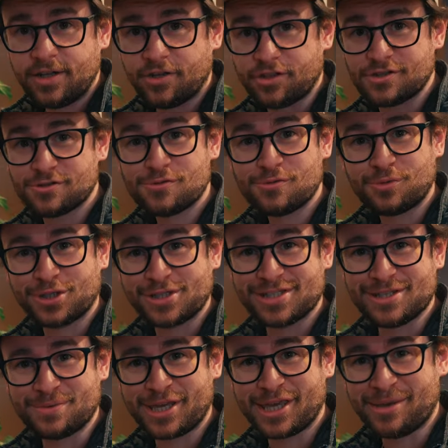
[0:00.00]
these are the ones
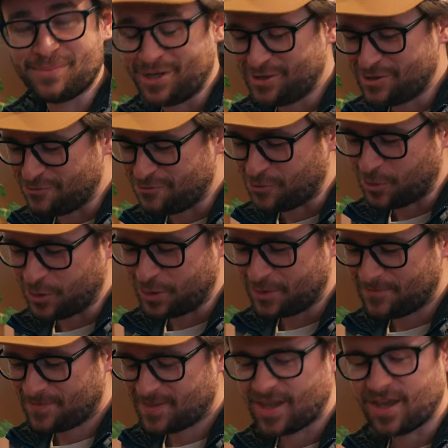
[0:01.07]
that we came in here for.
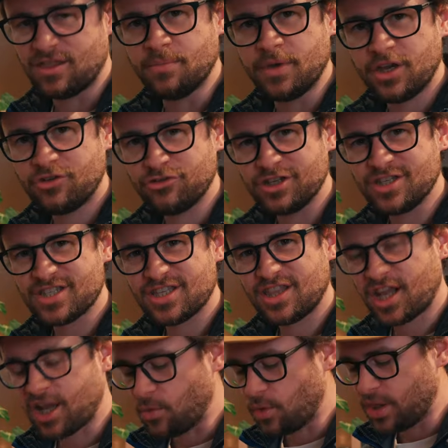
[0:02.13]
And the main reason
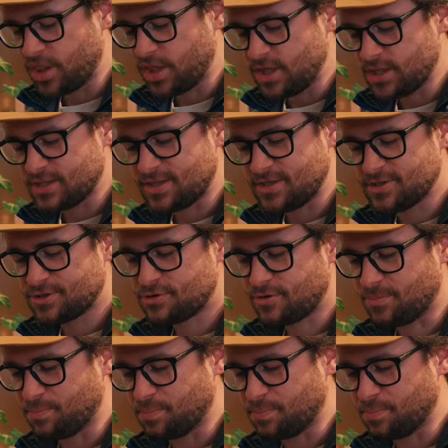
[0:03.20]
that I want these, these are the